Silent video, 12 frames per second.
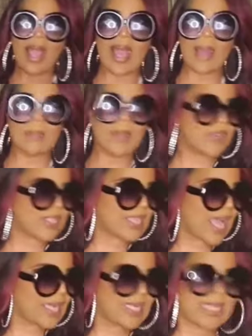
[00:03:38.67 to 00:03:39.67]
I'm in the
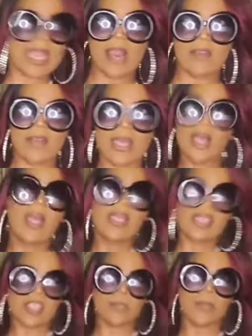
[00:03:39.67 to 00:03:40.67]
dining area
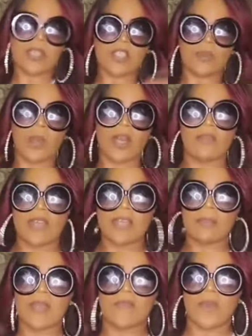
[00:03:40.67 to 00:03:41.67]
since bitches want to
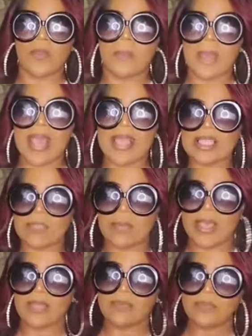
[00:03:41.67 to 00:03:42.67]
read me for the
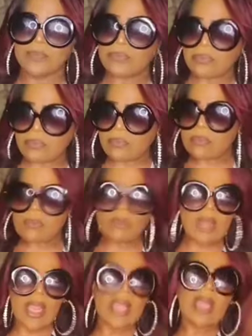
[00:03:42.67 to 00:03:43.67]
basement.
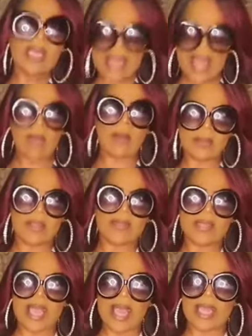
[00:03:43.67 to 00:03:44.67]
Now I'm in
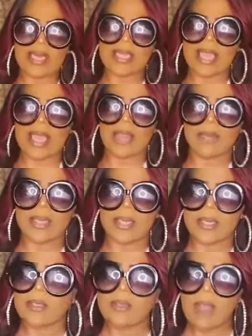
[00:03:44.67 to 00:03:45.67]
the dining
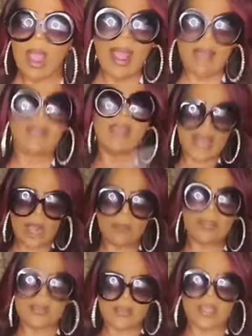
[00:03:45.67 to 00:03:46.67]
area. And then I'll
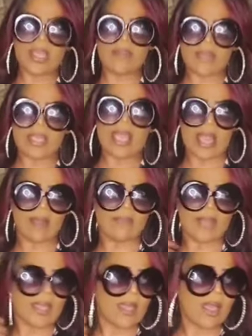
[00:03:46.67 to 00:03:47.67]
be in the living
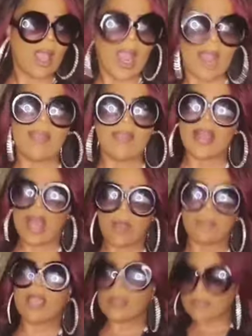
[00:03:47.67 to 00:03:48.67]
area. And then
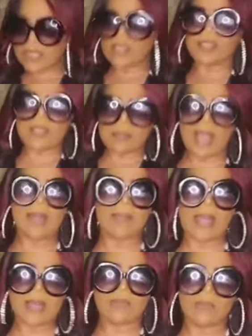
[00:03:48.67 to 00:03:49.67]
I'll be upstairs in my
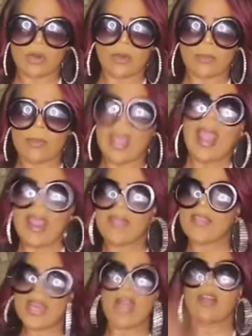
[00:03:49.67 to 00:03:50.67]
bedroom.
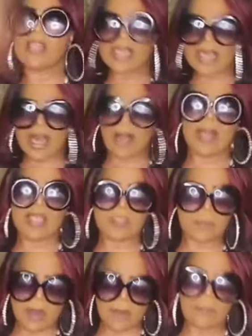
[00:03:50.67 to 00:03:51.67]
And then I'll clean out my
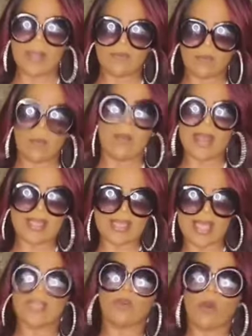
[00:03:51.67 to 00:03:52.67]
spare bedroom and make
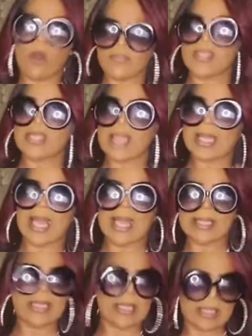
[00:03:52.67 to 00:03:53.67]
that an office like
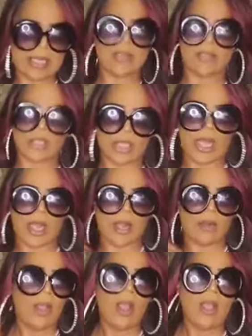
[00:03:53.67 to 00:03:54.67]
I did years
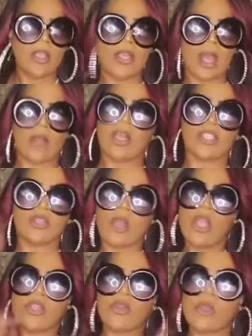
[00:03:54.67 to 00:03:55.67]
ago. You know, cause
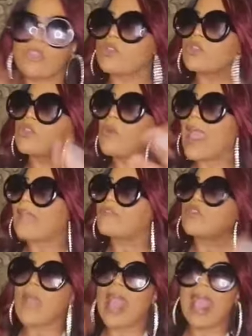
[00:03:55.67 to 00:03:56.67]
you, you, you, you
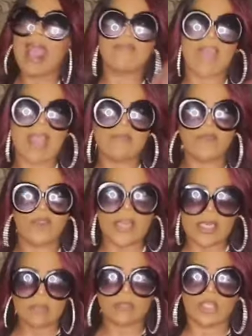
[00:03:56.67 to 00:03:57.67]
had, you had that
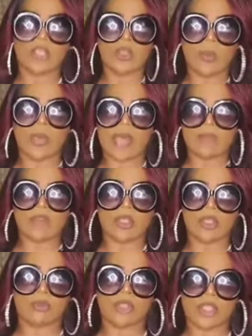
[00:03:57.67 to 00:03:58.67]
freedom to do whatever
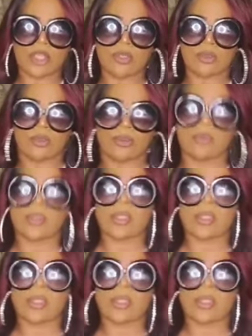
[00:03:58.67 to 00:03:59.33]
you choose.